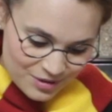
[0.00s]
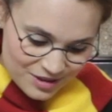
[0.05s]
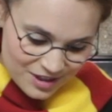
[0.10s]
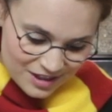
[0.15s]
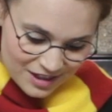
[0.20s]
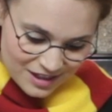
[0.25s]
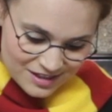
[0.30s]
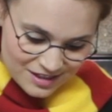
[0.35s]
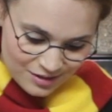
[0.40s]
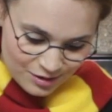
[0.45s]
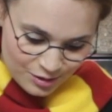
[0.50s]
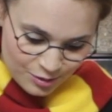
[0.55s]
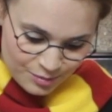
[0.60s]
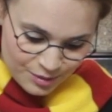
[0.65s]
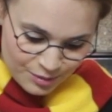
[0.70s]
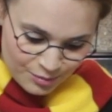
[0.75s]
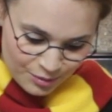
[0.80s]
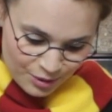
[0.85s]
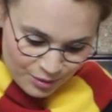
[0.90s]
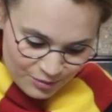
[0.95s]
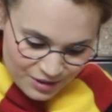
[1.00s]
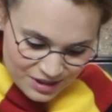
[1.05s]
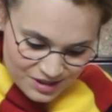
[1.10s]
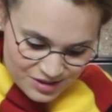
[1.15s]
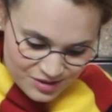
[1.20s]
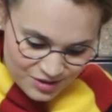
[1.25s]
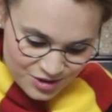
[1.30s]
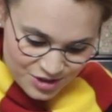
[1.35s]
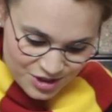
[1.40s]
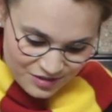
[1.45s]
But then I did a little bit more
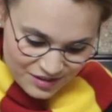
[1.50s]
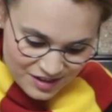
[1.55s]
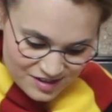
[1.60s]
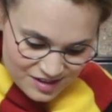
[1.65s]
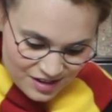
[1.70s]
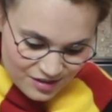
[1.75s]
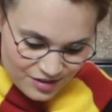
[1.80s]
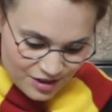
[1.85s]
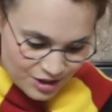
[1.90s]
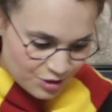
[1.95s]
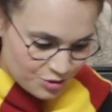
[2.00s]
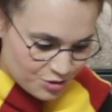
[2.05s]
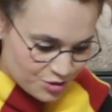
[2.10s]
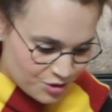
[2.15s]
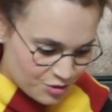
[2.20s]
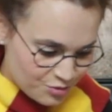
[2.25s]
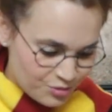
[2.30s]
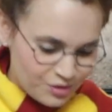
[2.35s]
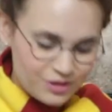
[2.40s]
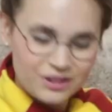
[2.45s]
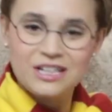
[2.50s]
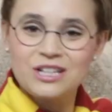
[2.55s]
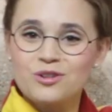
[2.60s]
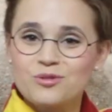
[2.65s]
research and they said that you should really